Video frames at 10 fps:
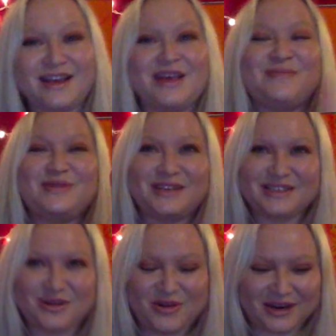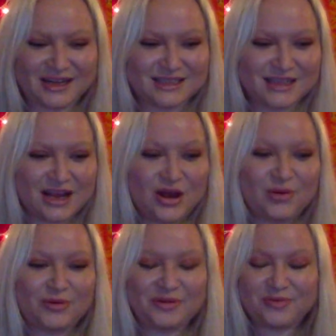Moon in Taurus,
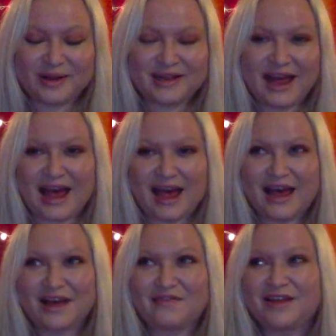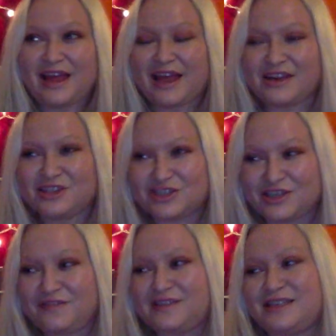we will have a
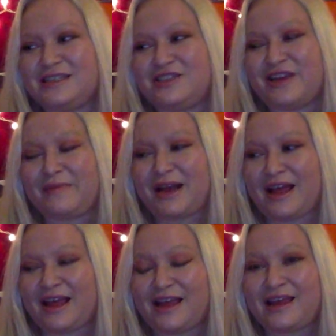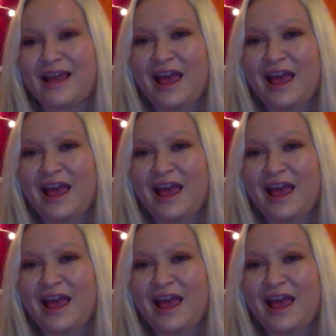shift into Gemini,